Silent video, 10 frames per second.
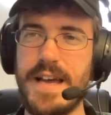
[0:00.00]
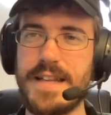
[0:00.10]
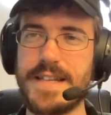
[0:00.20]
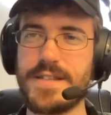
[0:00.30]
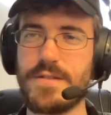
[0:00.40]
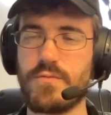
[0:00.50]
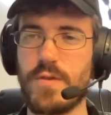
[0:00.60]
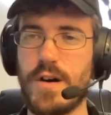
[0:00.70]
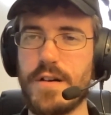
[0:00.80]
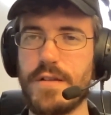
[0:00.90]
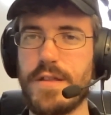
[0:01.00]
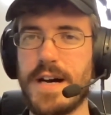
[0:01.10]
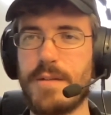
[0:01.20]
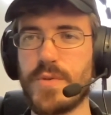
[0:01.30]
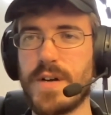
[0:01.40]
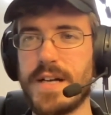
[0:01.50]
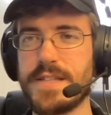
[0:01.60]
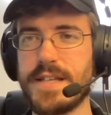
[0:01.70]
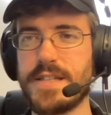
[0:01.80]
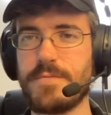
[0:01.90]
And that's the wrong thought
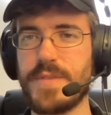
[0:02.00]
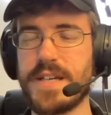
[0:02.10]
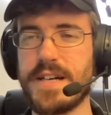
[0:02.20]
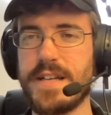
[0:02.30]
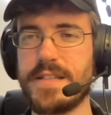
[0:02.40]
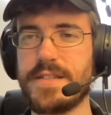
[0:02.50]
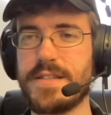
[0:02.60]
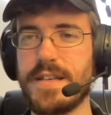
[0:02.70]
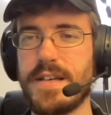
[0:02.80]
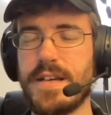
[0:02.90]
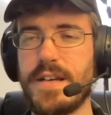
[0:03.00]
process, because